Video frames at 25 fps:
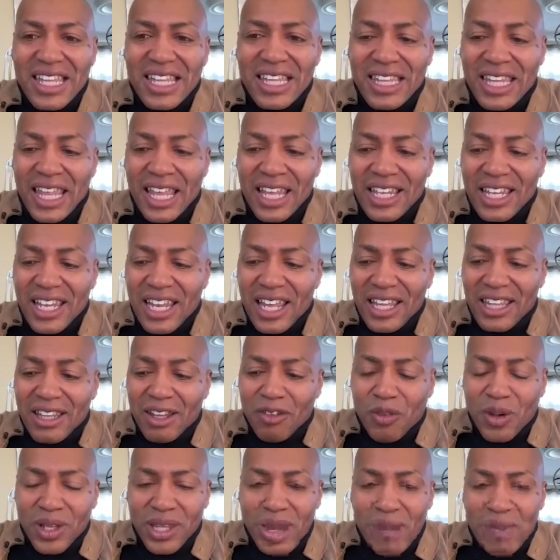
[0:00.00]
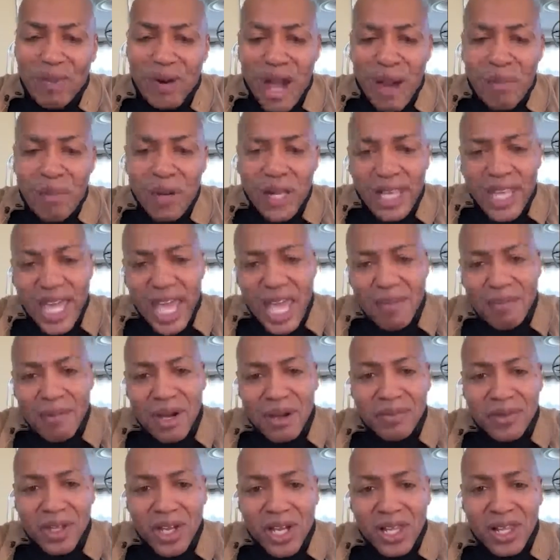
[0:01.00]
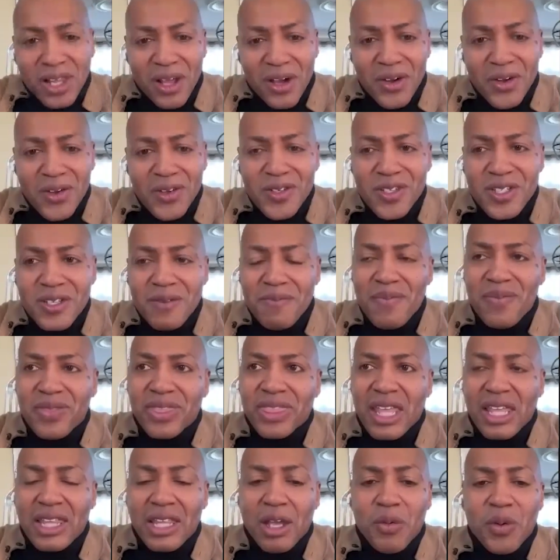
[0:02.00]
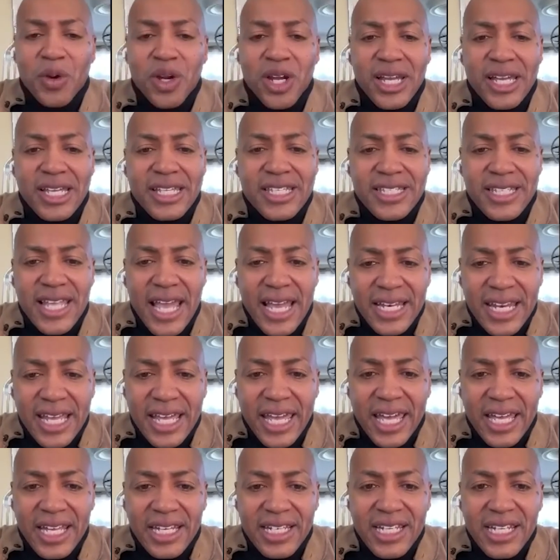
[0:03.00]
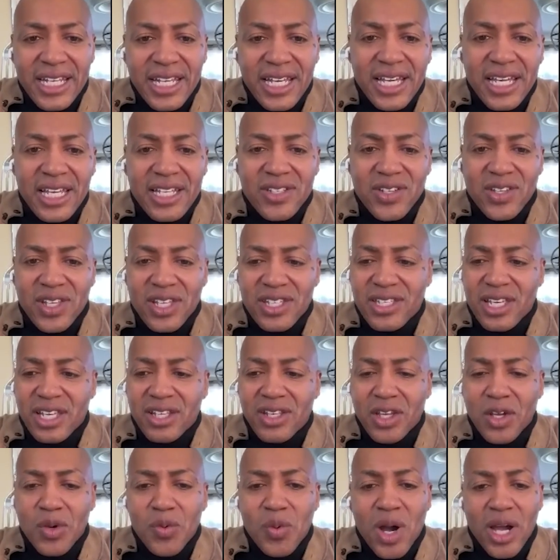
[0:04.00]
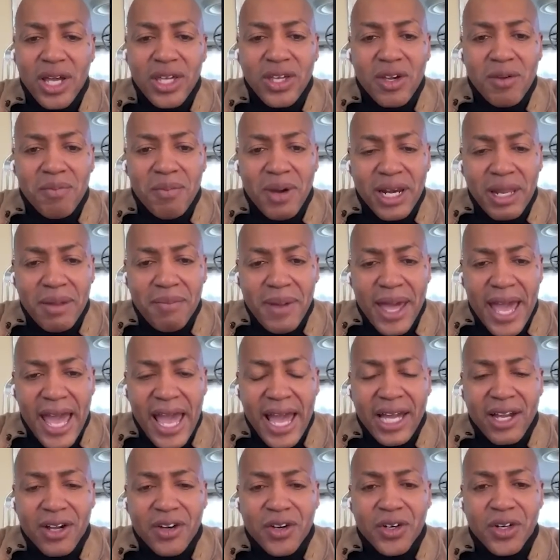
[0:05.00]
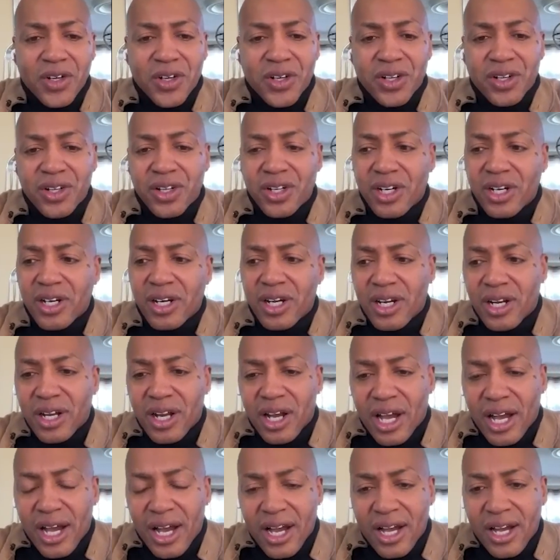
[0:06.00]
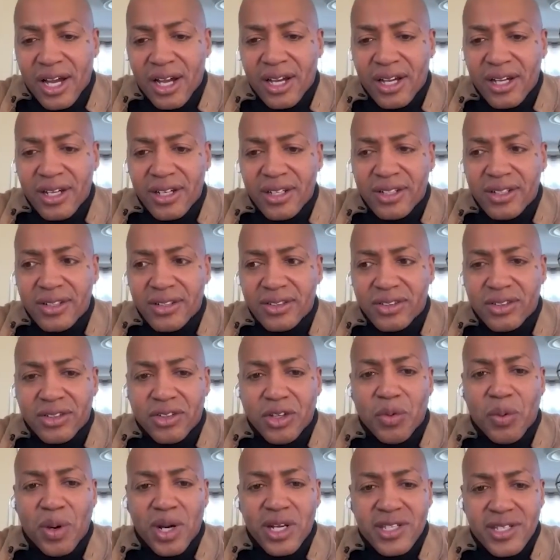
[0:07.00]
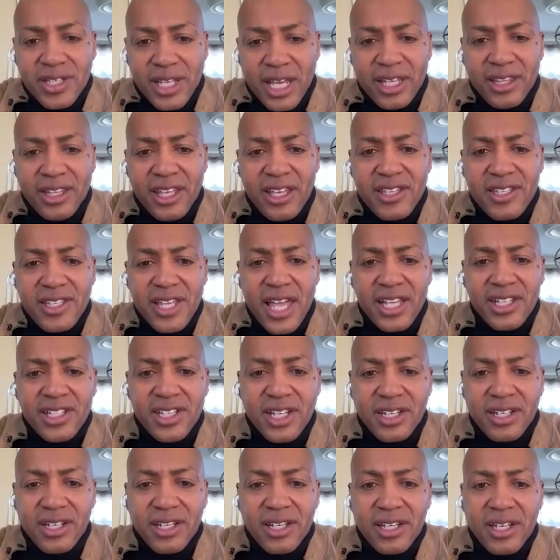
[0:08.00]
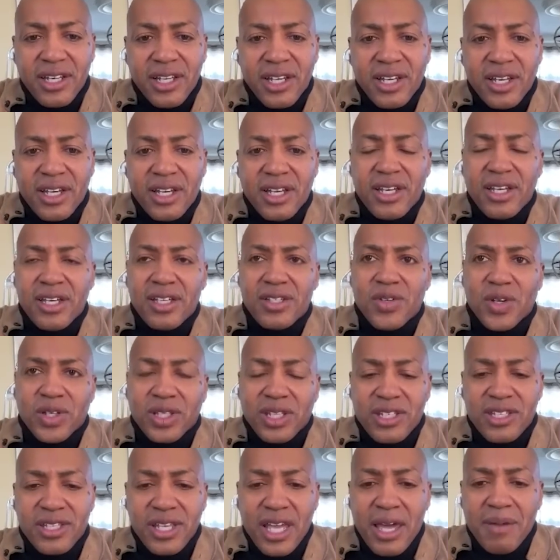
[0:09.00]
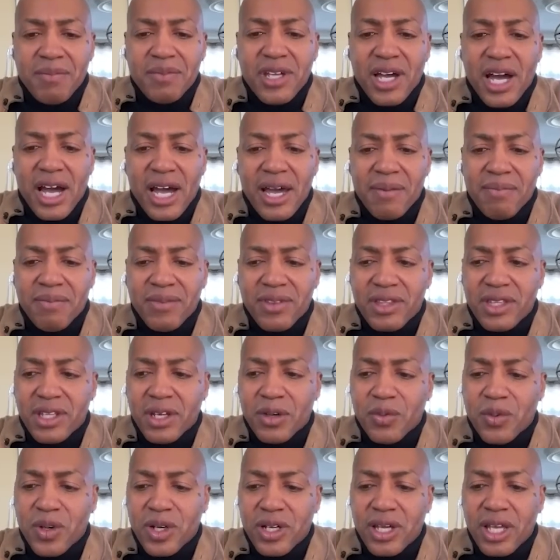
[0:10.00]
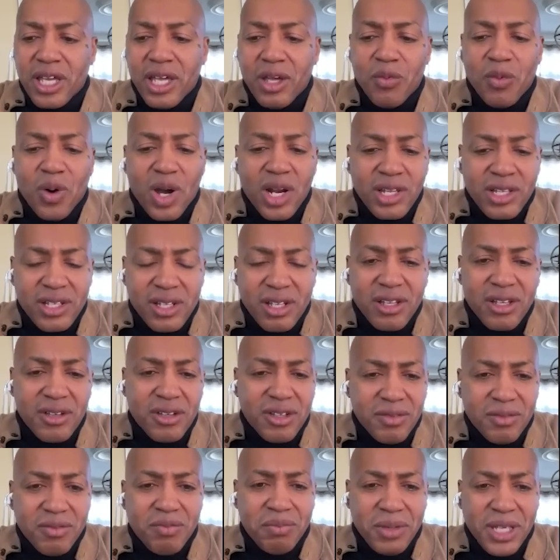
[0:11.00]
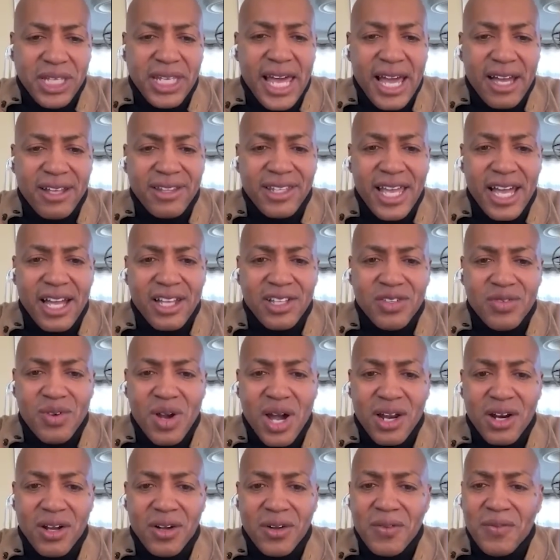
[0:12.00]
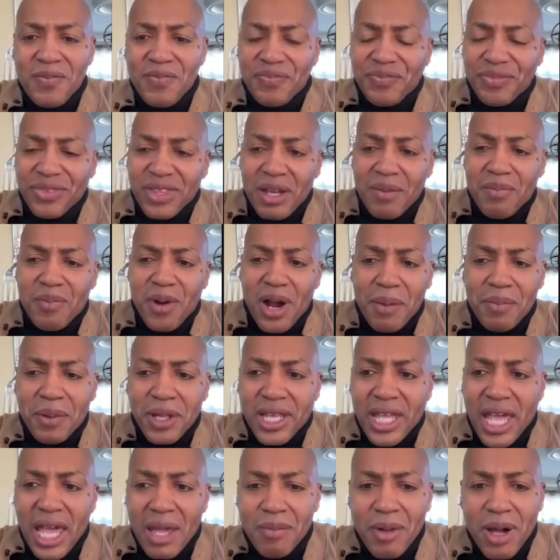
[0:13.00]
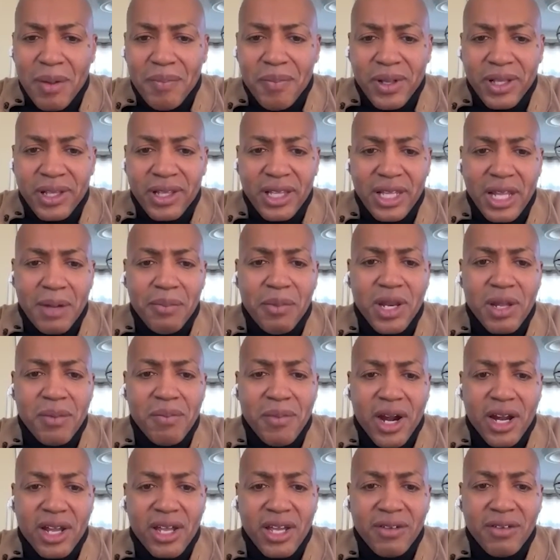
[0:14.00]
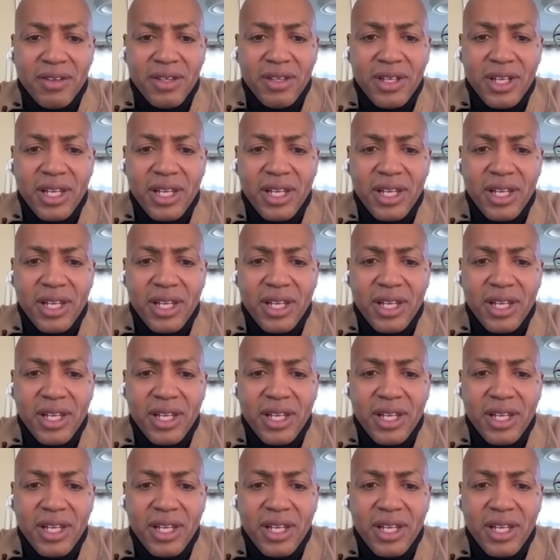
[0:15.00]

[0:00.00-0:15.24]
Then the, when that property came up to close, they were extending it. So they said, do you want your money back or uh, do you want to stay in the extension? So at the same time, there was, he wanted to be downtown Toronto. The property came up in Liberty Market.